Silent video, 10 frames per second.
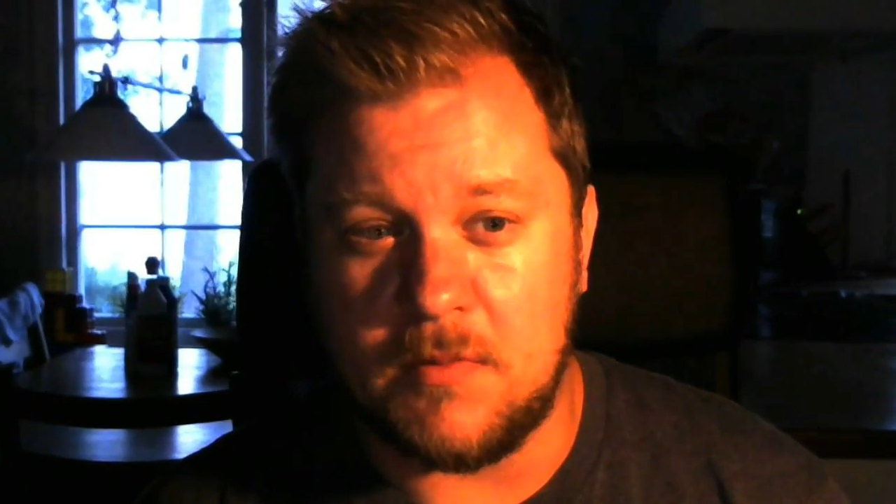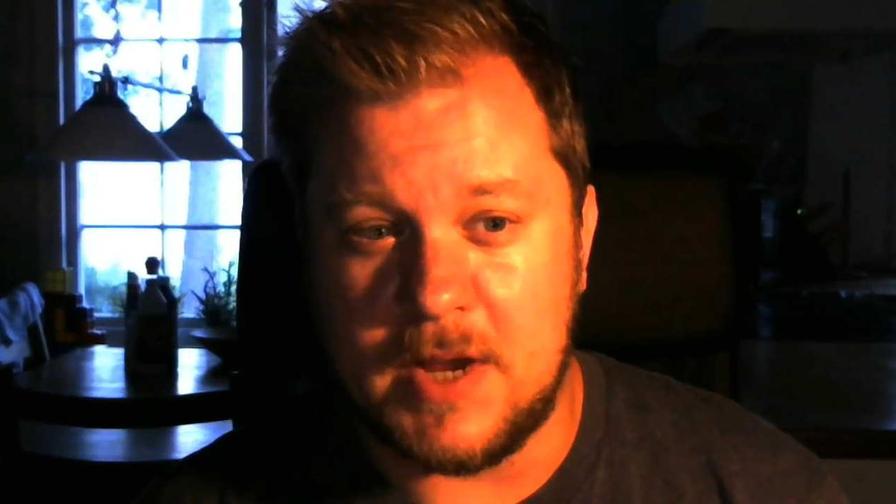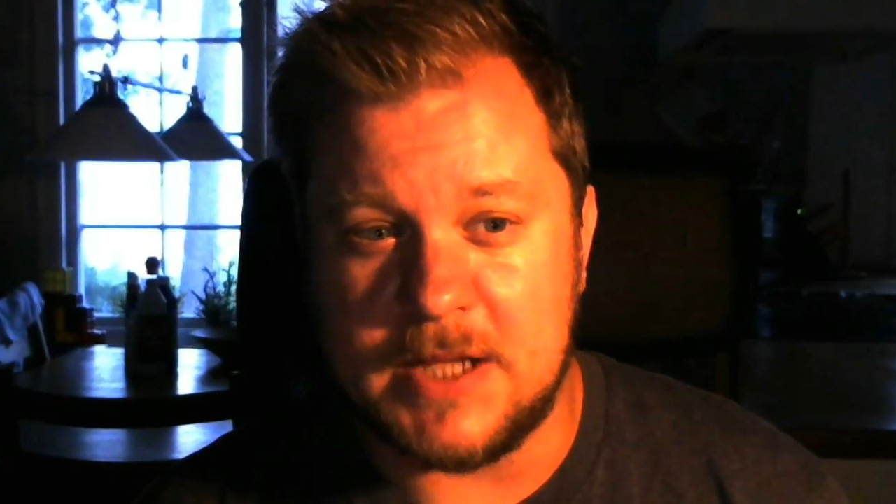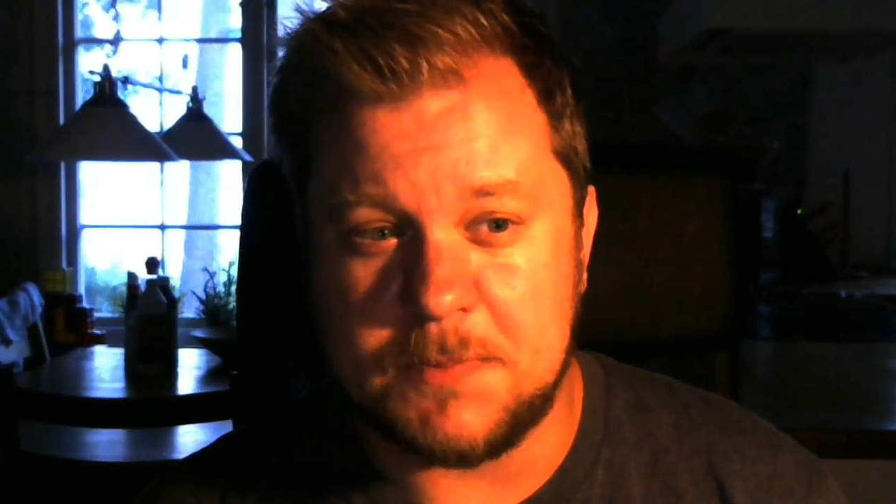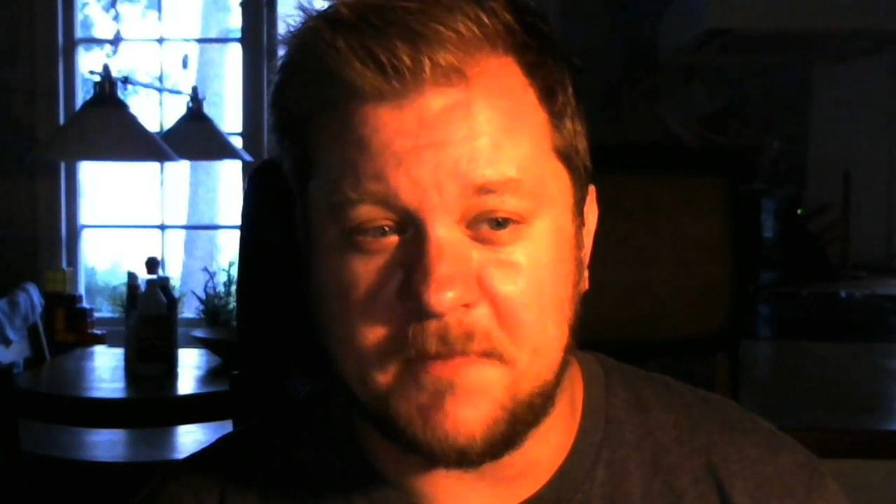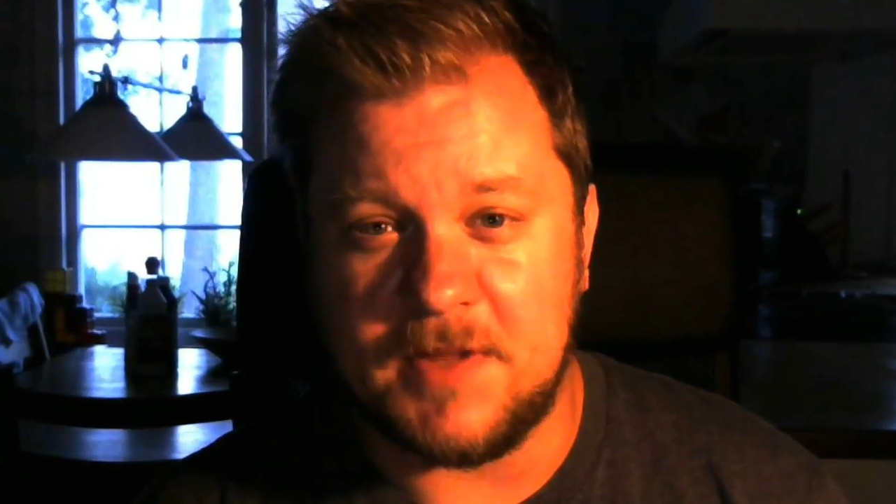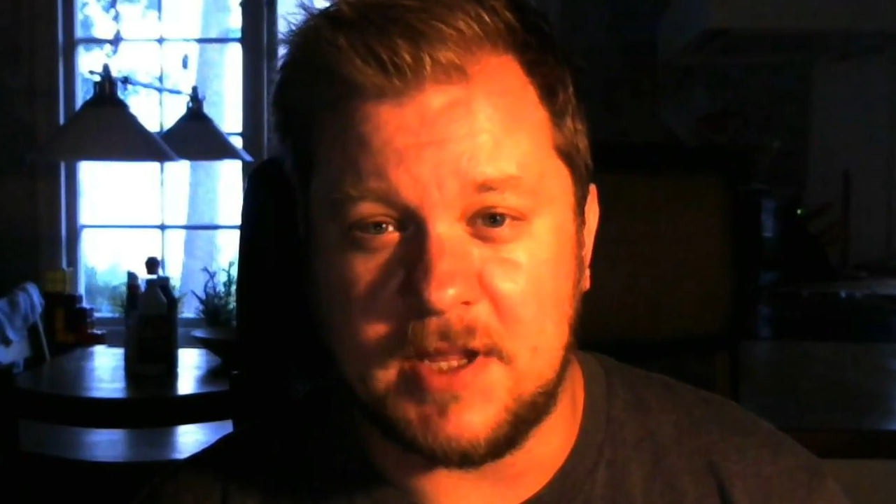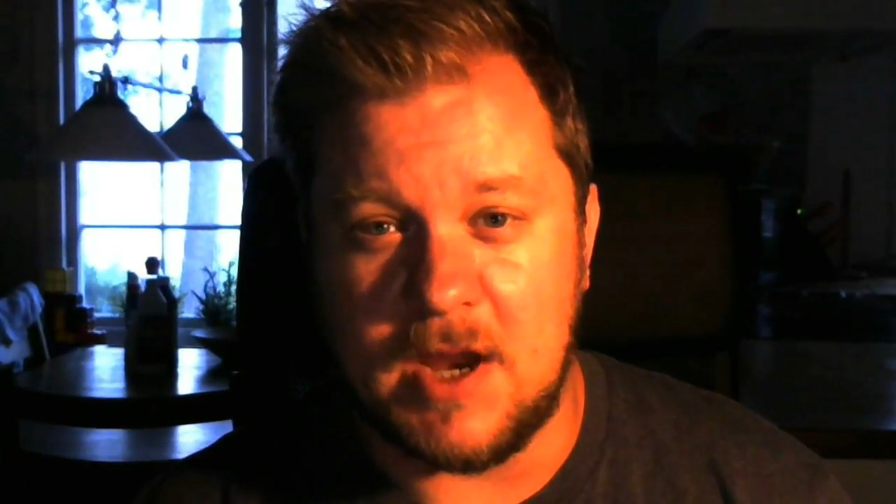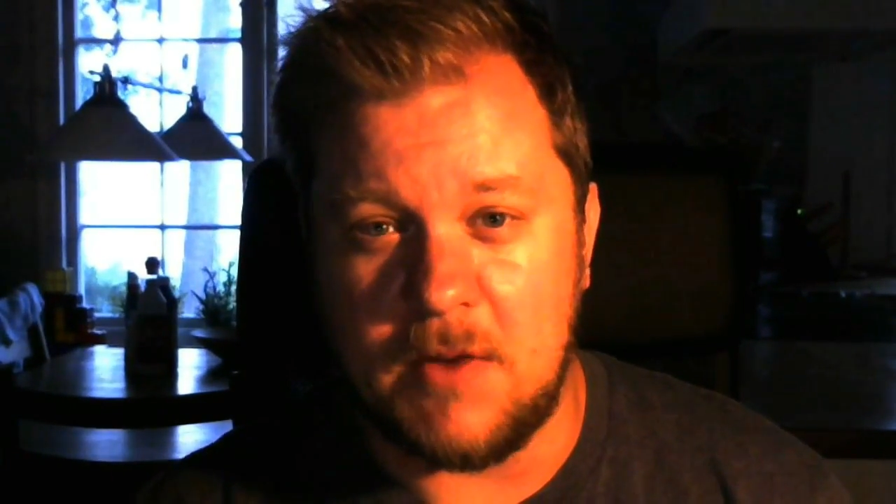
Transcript: a grasp of the